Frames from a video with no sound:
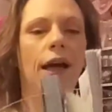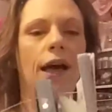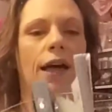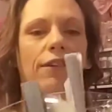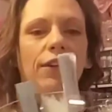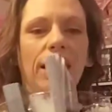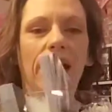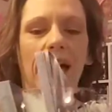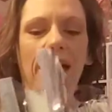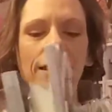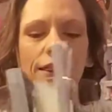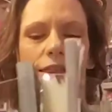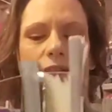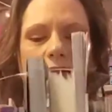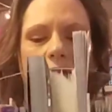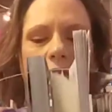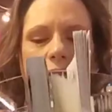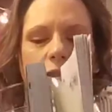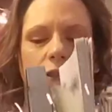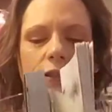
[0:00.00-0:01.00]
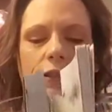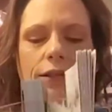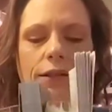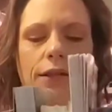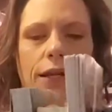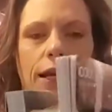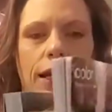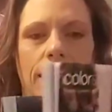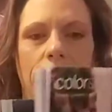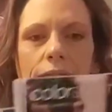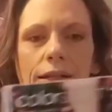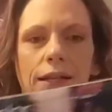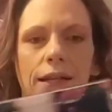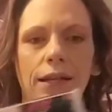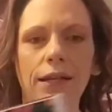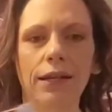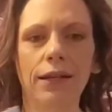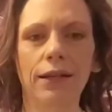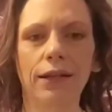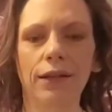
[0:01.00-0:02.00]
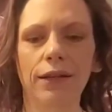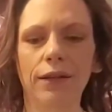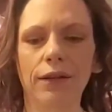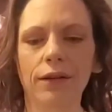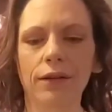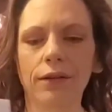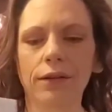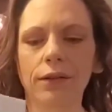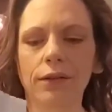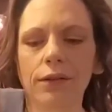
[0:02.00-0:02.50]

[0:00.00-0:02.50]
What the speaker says: I've got this handy dandy little